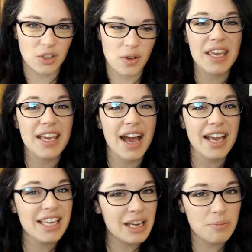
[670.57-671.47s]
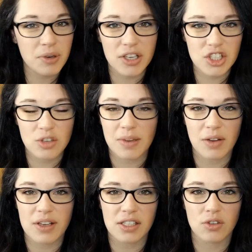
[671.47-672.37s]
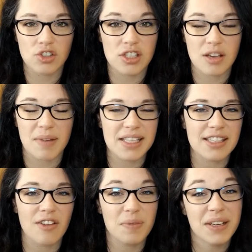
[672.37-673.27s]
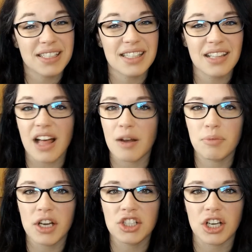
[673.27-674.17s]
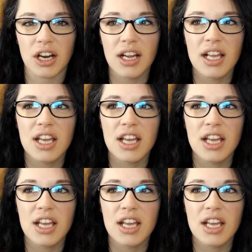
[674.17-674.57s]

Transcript: Me, I can't put too many resolutions on myself because that's a lot of pressure.